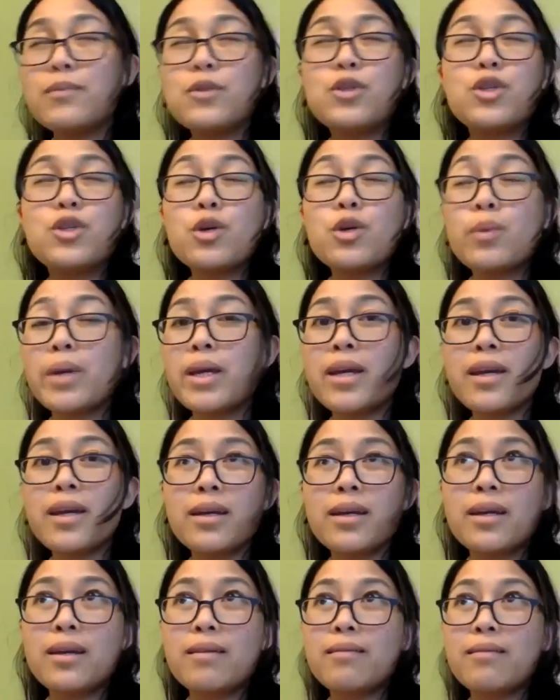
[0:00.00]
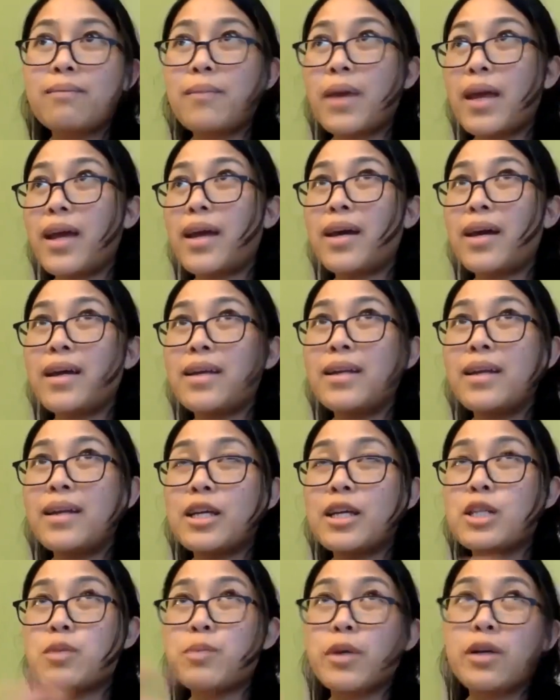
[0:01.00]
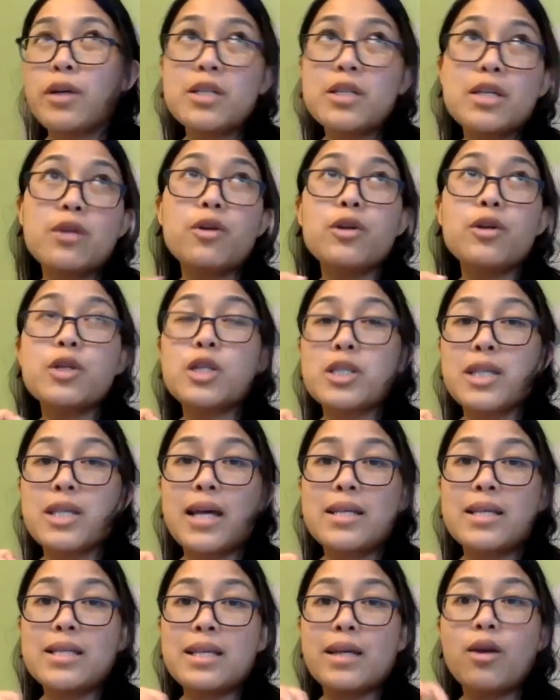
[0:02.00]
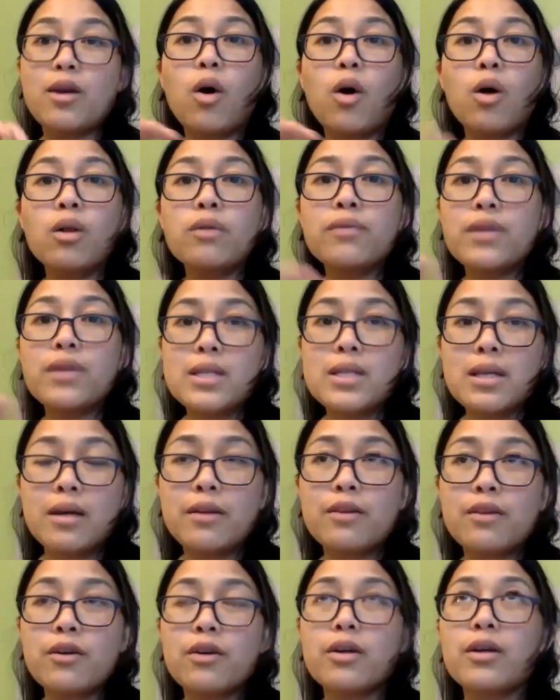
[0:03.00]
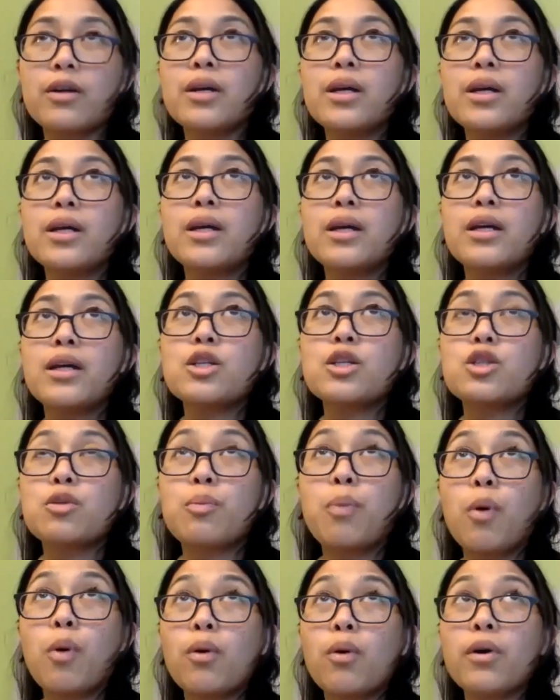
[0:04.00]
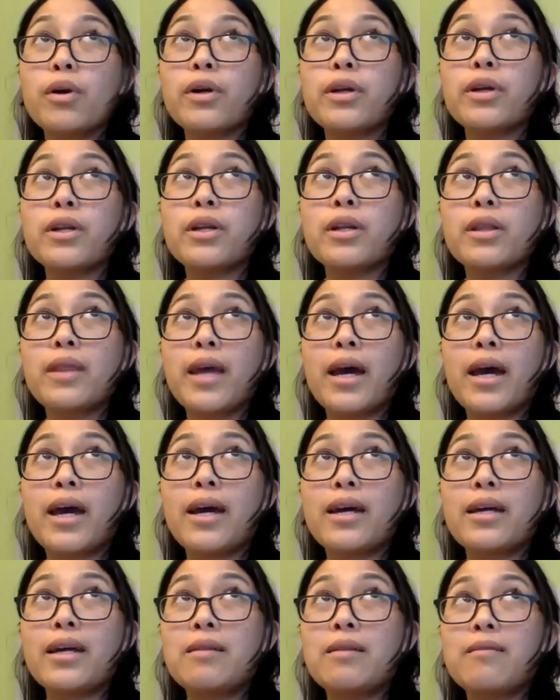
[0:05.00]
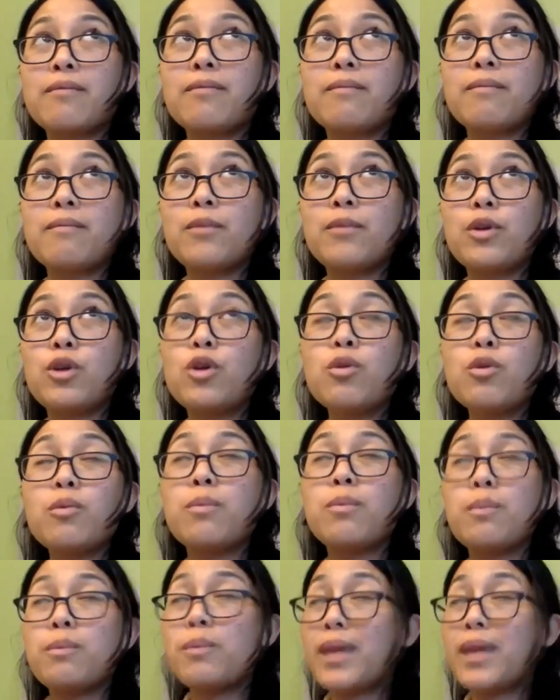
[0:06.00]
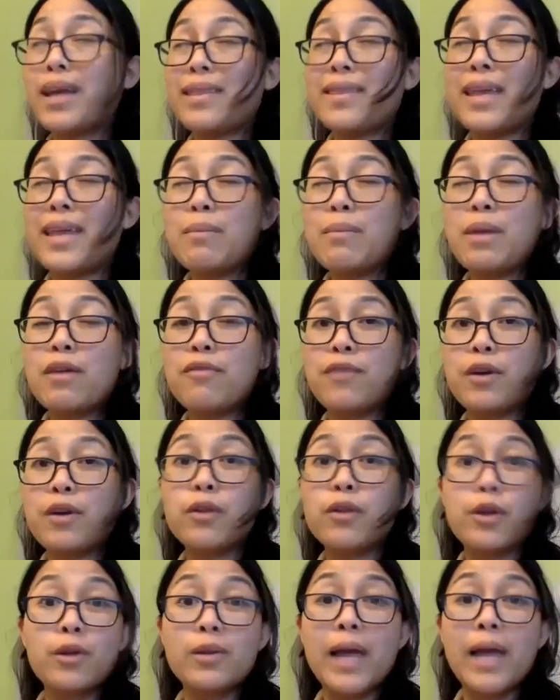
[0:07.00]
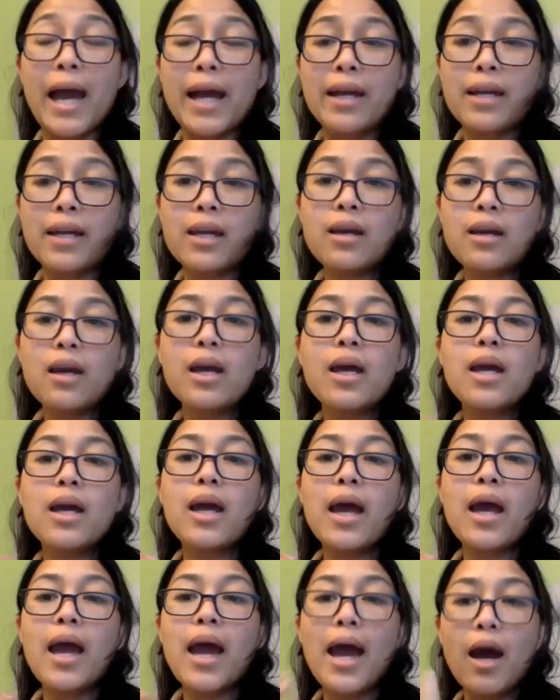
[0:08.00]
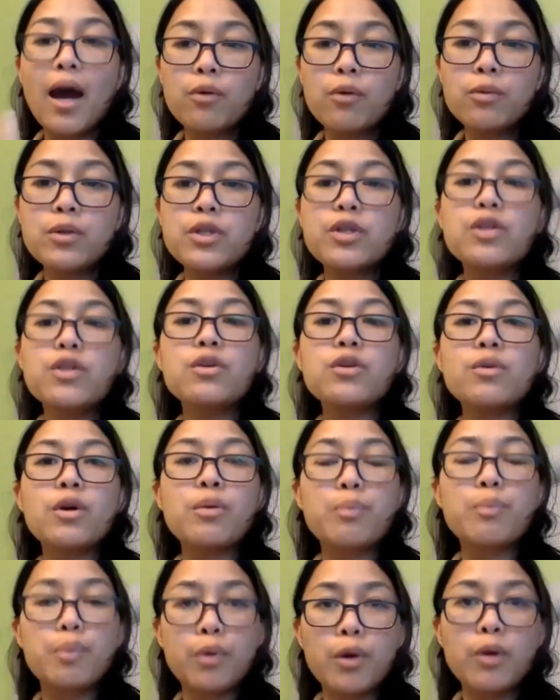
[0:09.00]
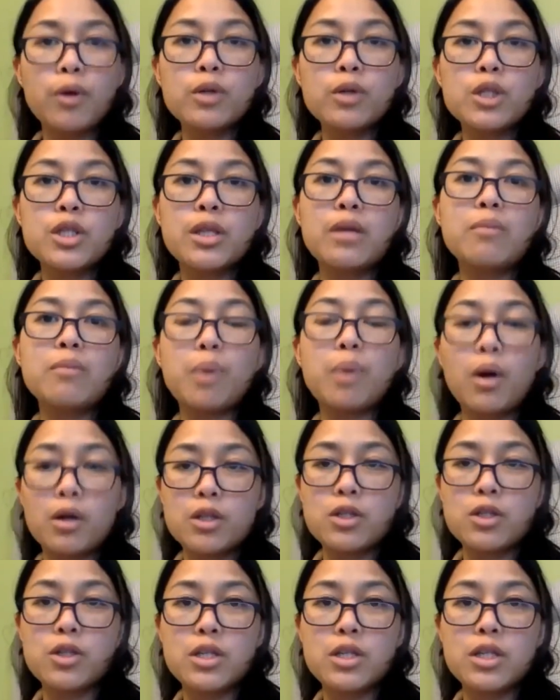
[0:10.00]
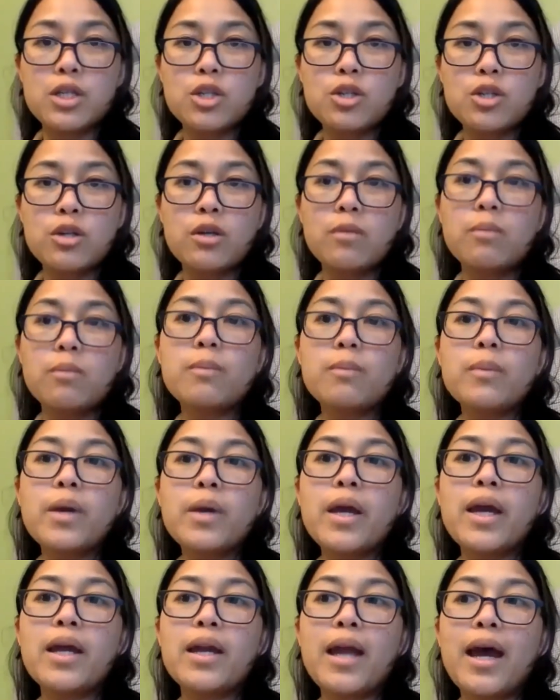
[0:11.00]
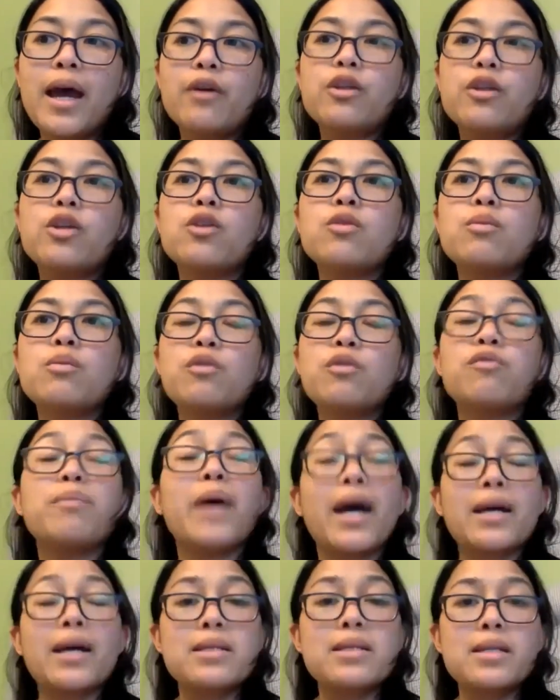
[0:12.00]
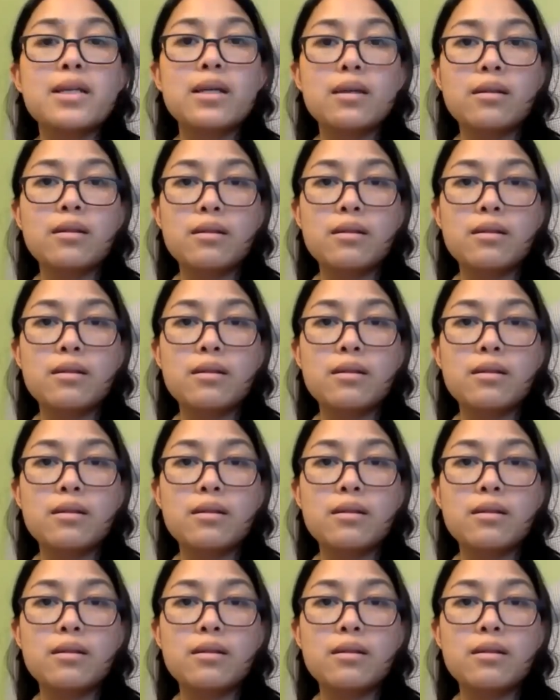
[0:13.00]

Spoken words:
doing and experiencing, or just has like all of these other support that they may feel they're lacking? How do you approach the imposter syndrome, and how do you move past it?